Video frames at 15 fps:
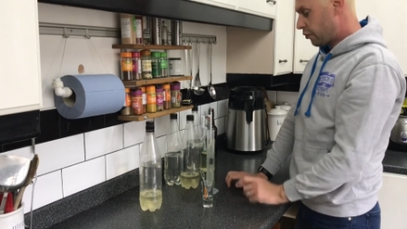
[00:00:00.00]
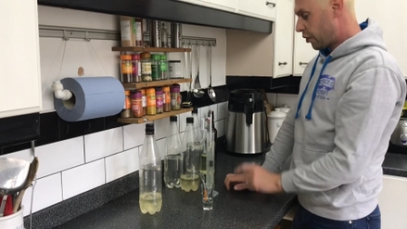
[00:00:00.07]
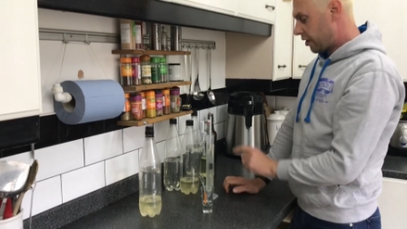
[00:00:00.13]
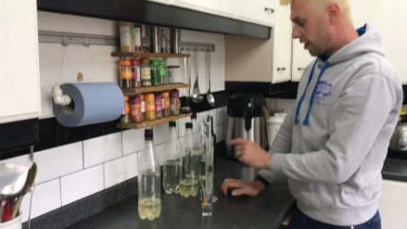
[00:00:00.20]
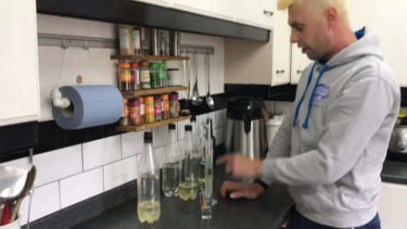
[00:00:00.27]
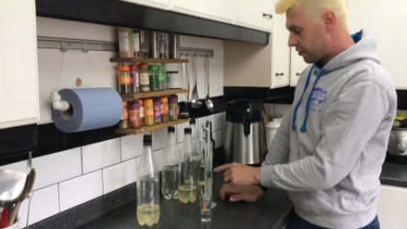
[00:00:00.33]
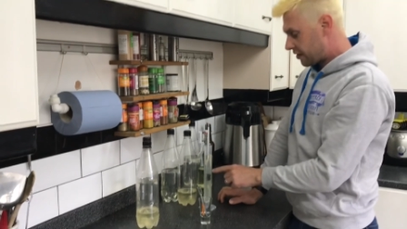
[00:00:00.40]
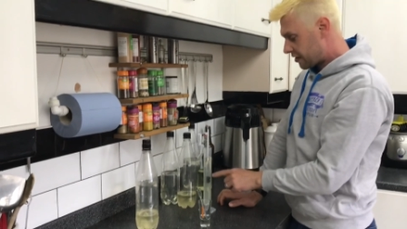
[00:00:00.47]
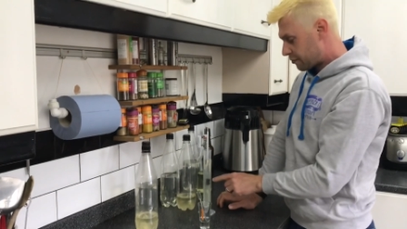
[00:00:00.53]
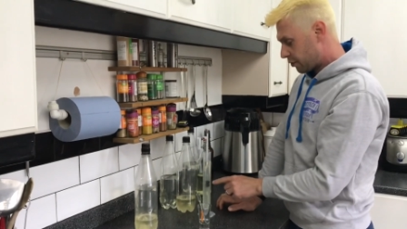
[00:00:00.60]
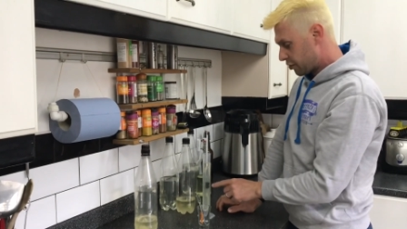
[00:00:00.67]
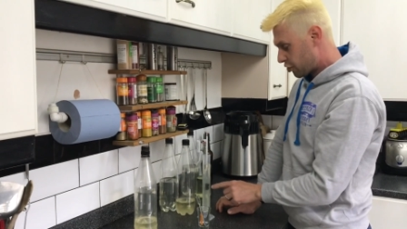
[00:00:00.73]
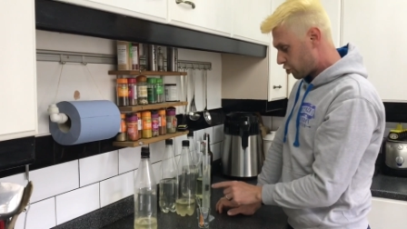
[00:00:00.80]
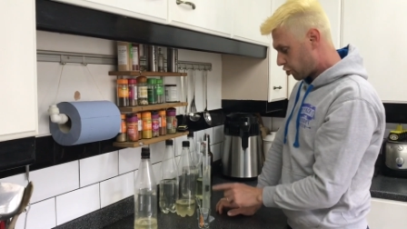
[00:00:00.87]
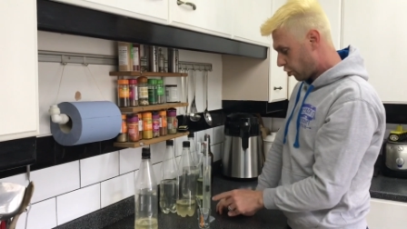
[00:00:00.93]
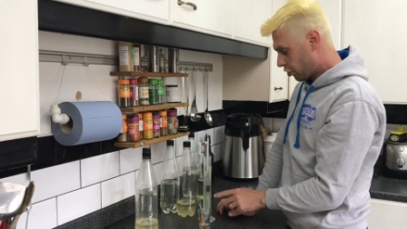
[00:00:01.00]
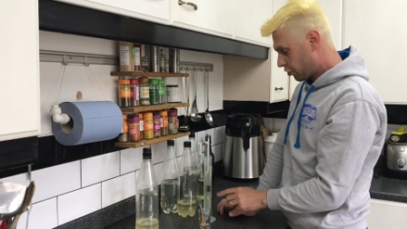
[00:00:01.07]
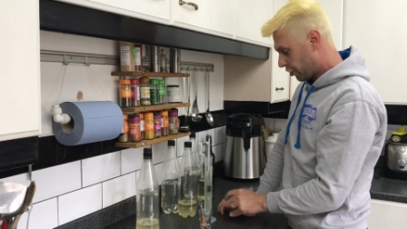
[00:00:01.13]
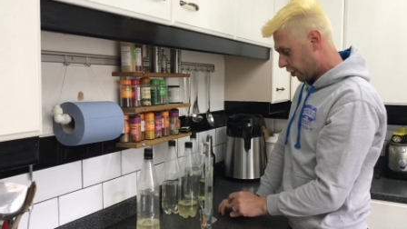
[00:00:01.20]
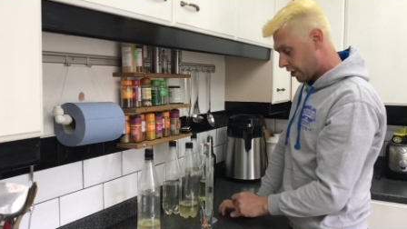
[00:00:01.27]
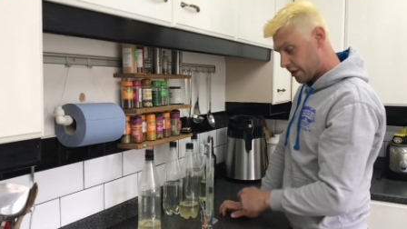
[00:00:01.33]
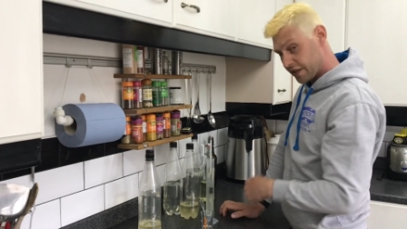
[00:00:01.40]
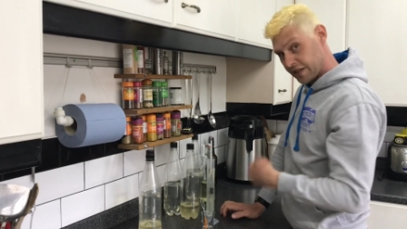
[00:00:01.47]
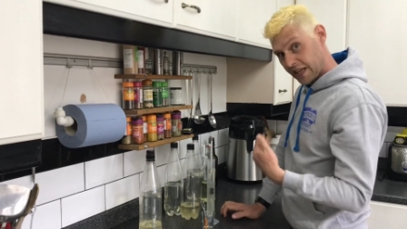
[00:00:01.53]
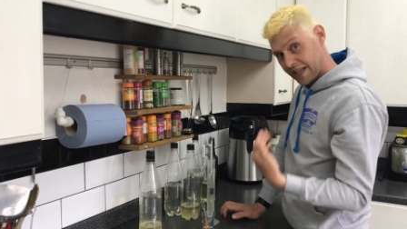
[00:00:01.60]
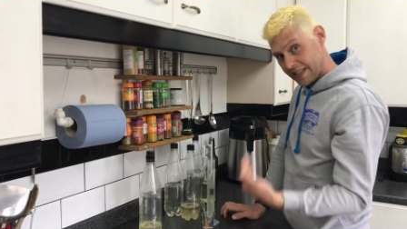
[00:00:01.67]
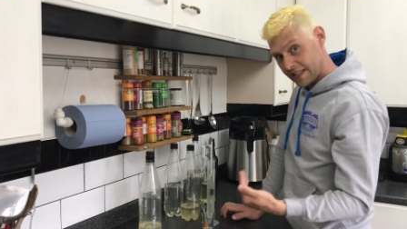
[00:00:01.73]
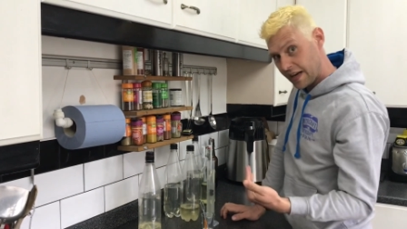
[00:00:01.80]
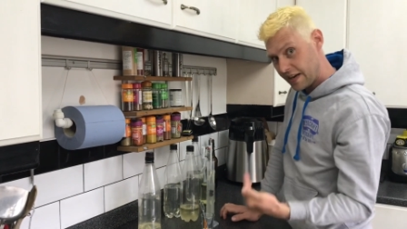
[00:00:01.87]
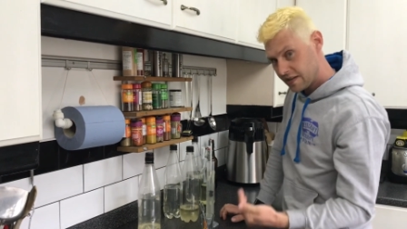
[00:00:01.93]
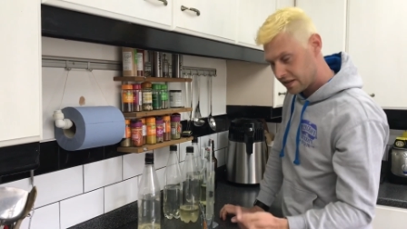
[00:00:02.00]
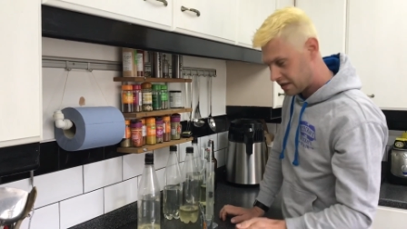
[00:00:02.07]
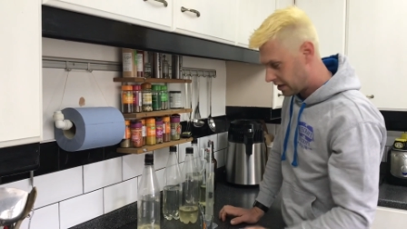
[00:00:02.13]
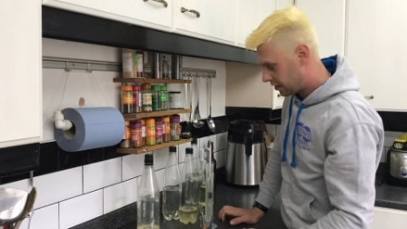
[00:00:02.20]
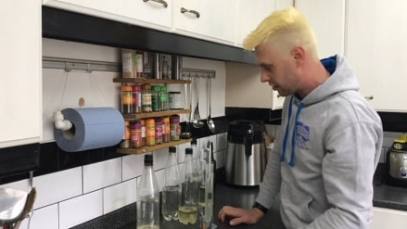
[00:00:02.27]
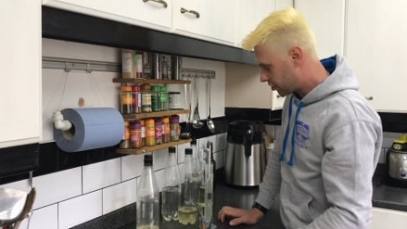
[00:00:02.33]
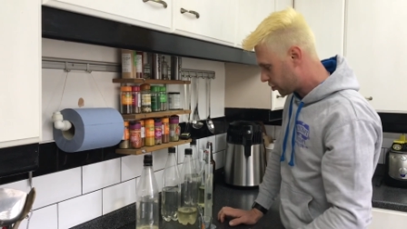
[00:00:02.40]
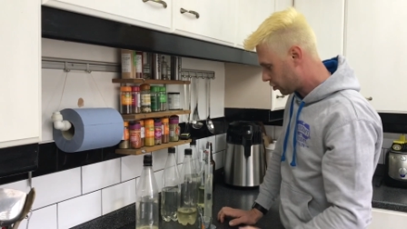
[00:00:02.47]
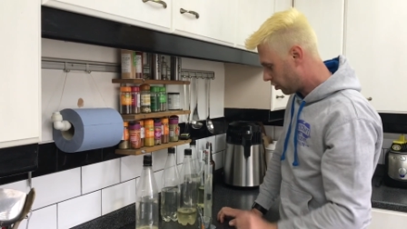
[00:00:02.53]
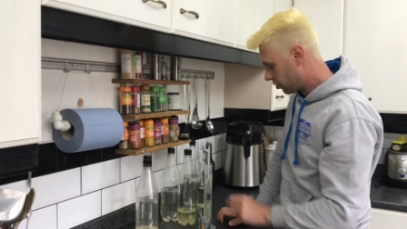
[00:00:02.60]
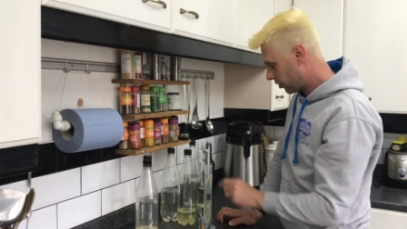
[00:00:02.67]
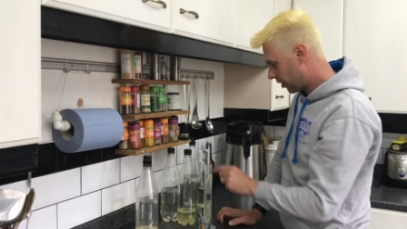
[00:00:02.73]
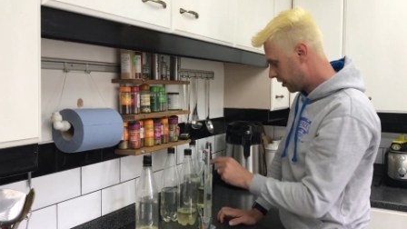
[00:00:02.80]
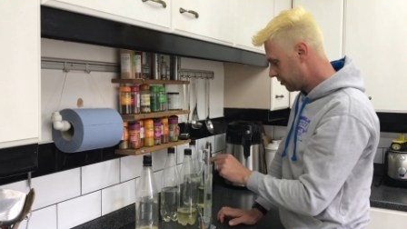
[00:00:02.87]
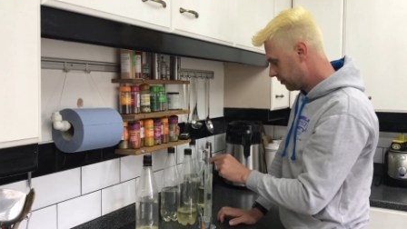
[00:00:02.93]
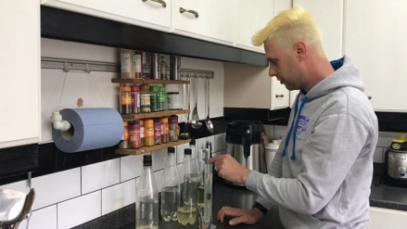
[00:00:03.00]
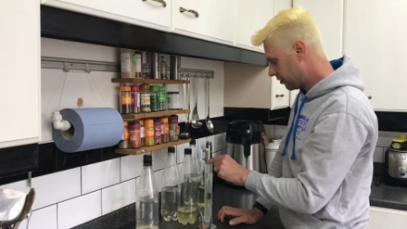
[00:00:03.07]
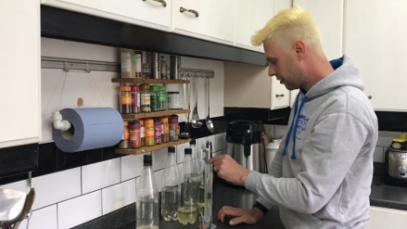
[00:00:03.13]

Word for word: we know this one's stronger because I can taste that it's stronger.